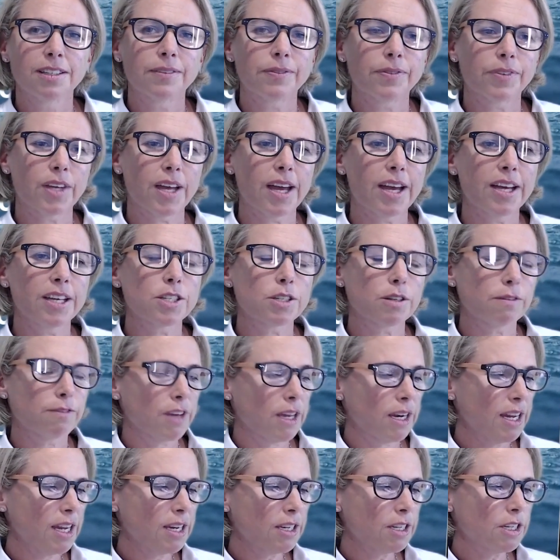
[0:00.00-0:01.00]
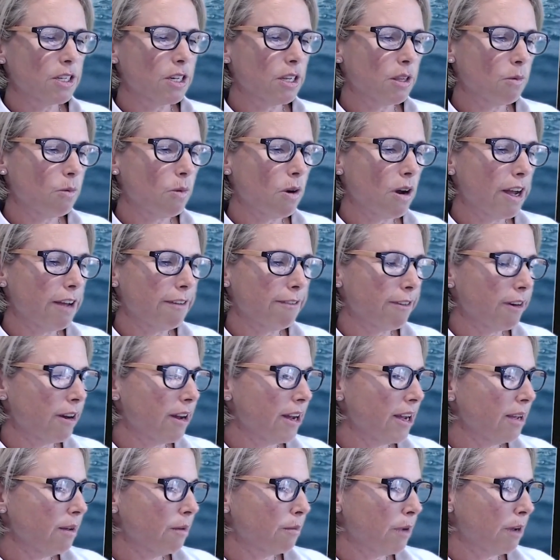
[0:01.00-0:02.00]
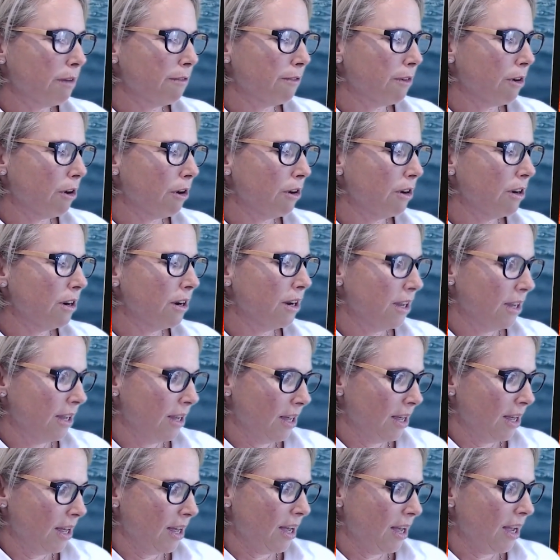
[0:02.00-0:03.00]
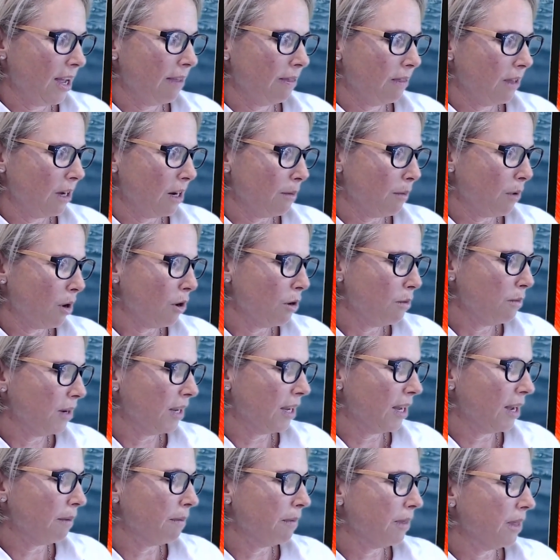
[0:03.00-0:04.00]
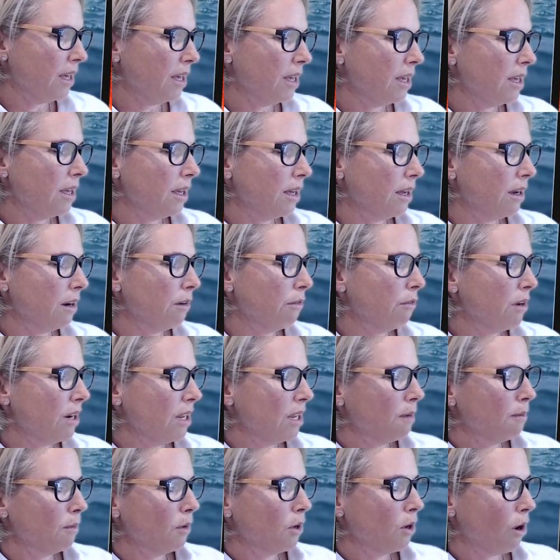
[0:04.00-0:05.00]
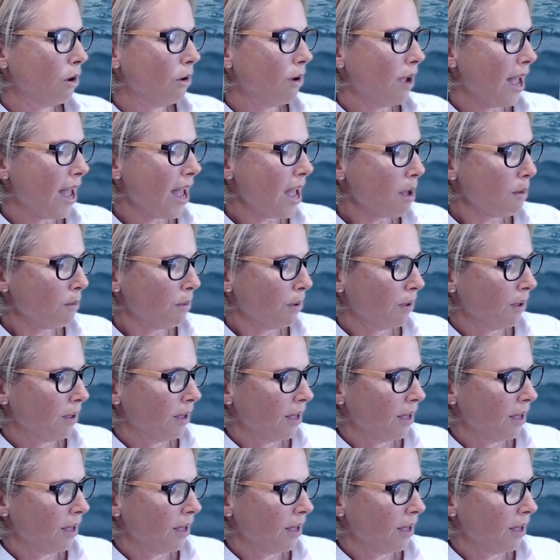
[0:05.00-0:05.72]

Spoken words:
Okay, so I've connected to the Wi-Fi on my phone, and then I'm opening up the Iridium GO app,